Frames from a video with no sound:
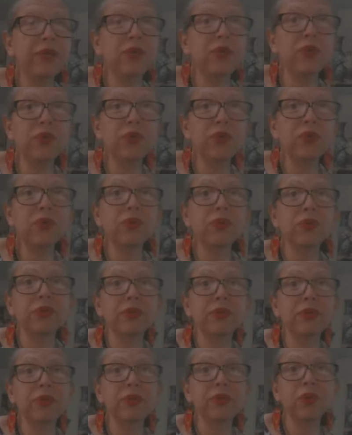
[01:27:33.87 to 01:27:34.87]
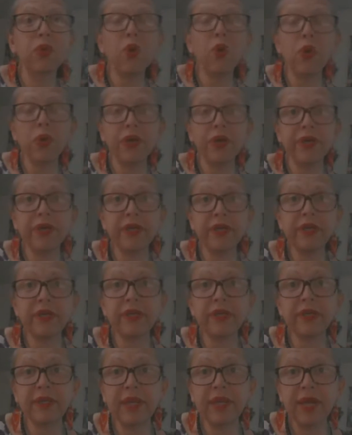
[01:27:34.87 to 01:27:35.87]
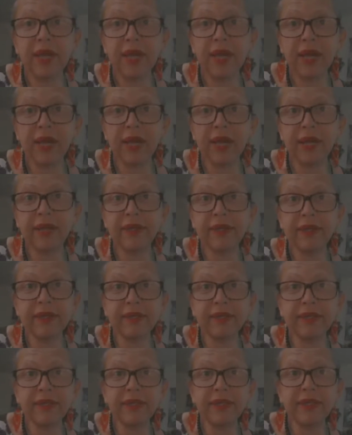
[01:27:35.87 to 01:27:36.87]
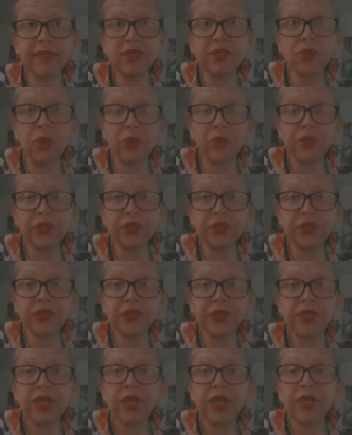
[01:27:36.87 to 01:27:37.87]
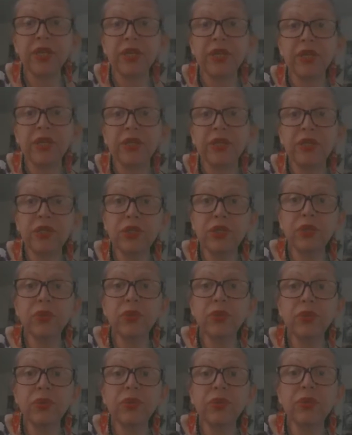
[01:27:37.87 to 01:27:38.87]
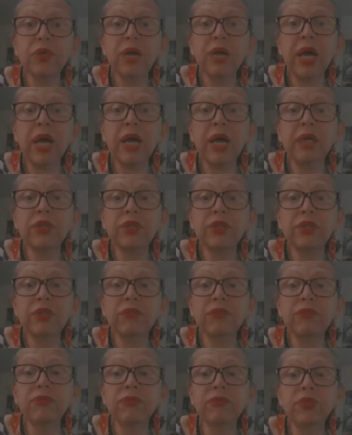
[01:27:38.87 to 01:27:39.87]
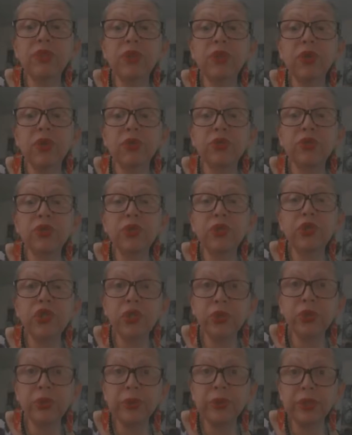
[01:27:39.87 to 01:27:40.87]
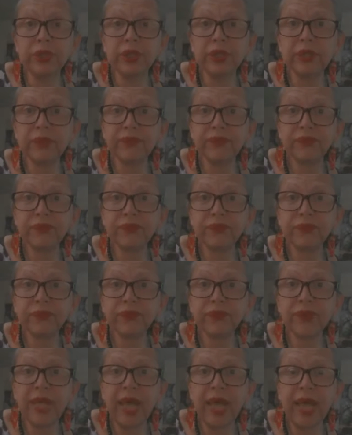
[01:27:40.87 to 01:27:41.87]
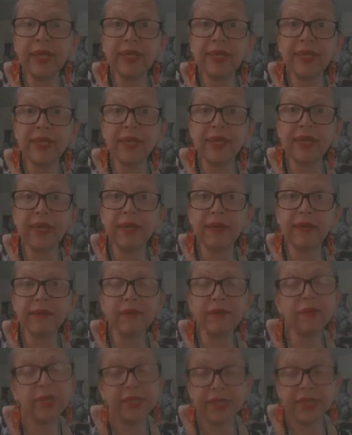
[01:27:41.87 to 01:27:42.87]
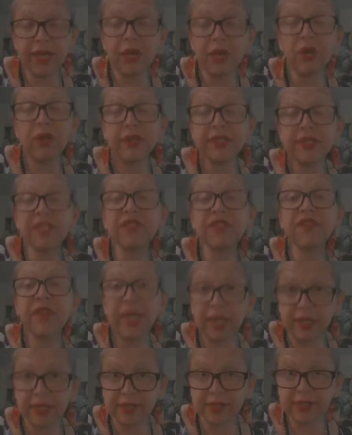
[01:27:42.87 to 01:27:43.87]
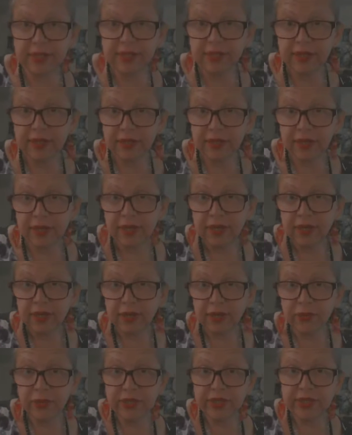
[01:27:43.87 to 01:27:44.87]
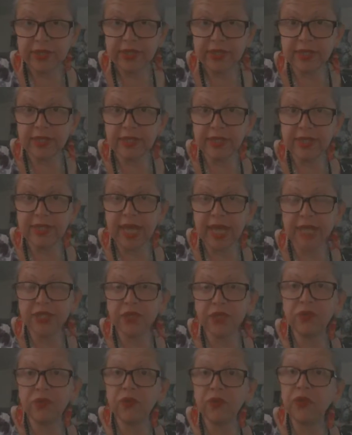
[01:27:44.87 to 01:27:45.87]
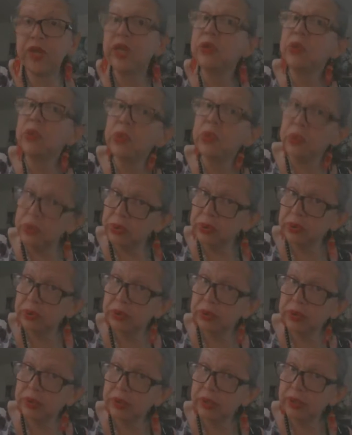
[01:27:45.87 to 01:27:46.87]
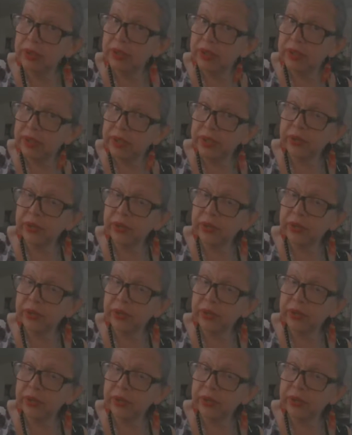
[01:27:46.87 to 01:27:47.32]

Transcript: who who ordered uh, the soldiers to uh, you know to shoot at the what they call a Sphinx, which is a statue of Heru. You know